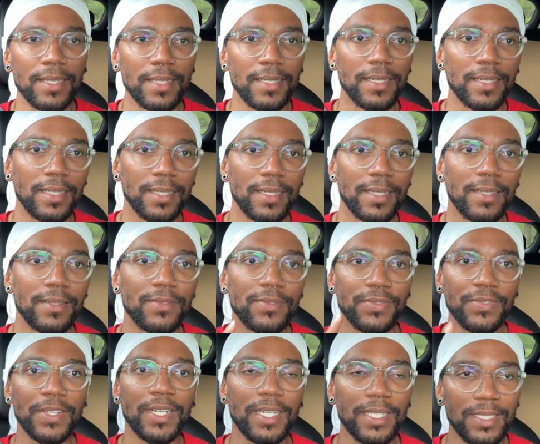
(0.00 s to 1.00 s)

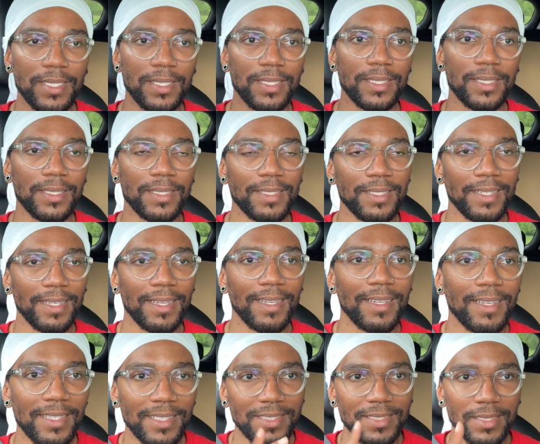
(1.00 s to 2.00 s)
first.
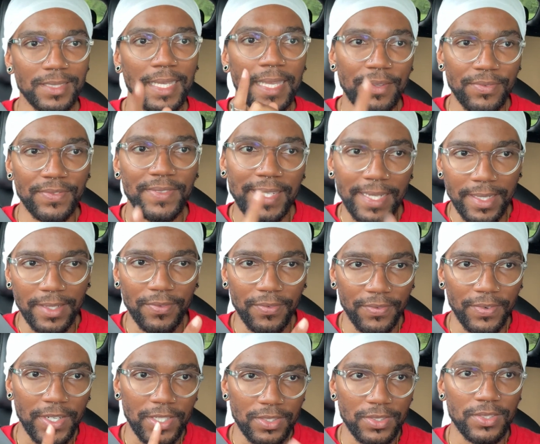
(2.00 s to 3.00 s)
Safety first,
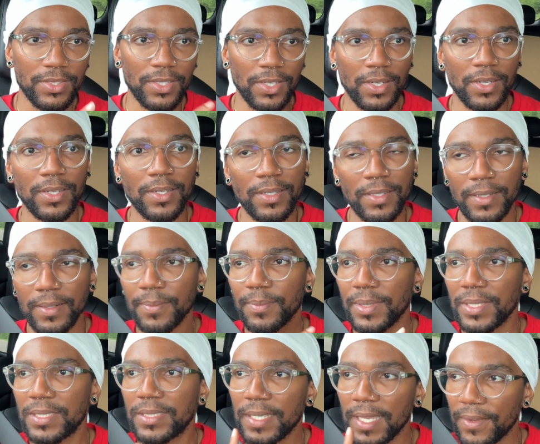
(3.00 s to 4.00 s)
y'all. Be safe
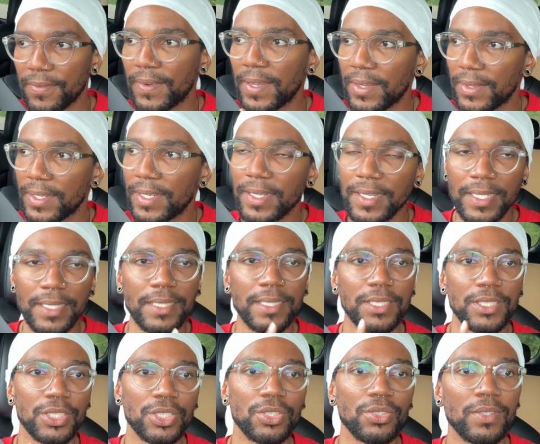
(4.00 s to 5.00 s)
out here in these
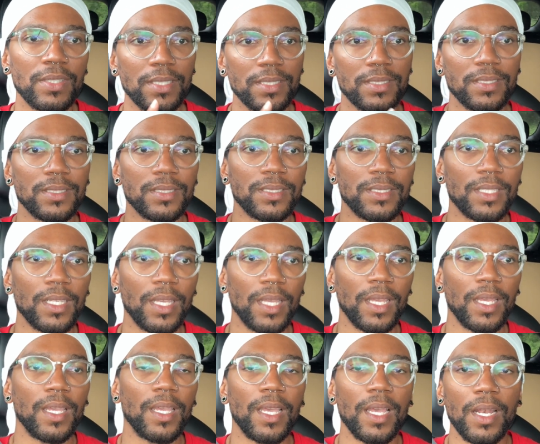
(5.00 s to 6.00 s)
streets and
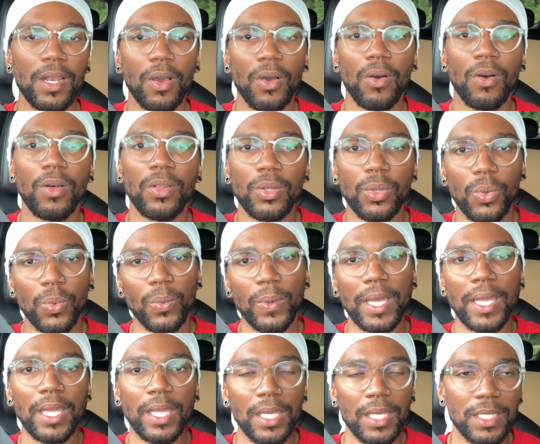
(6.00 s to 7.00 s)
all the
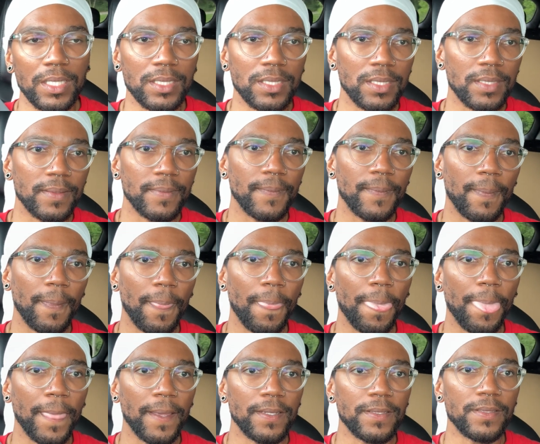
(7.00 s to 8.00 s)
ways.
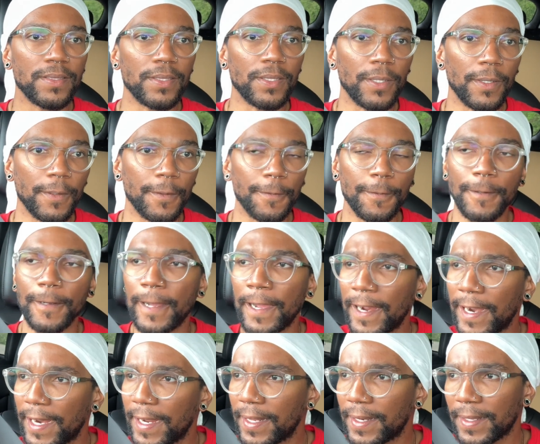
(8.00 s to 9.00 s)
So, all right,
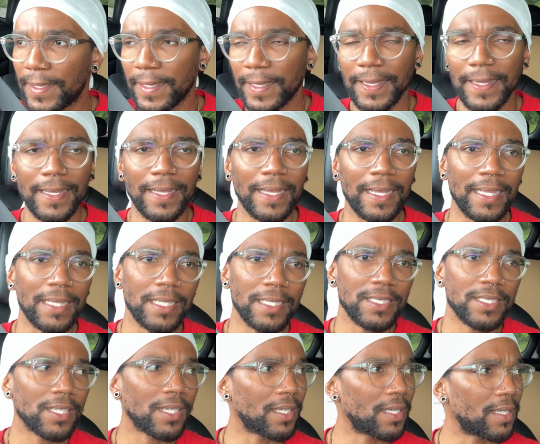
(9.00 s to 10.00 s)
I'll let
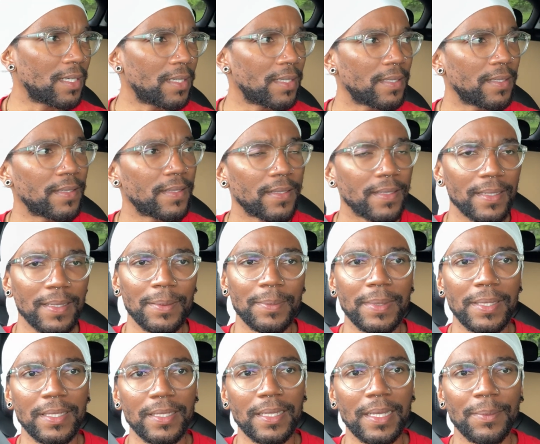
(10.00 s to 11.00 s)
y'all. I'm
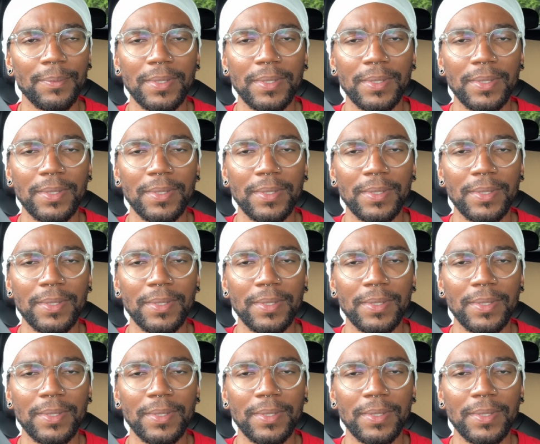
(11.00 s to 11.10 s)
a